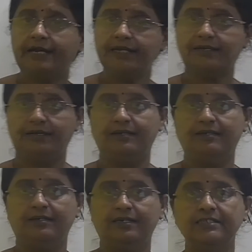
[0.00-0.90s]
radicle,
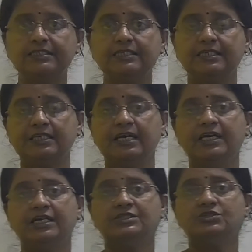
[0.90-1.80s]
isn't it?
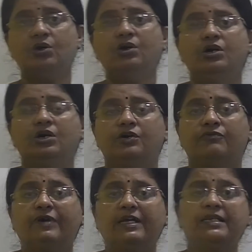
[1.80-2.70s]
So
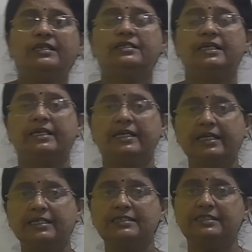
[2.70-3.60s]
when there
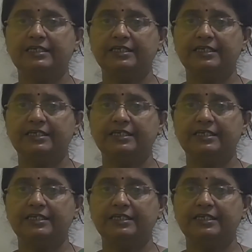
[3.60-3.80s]
is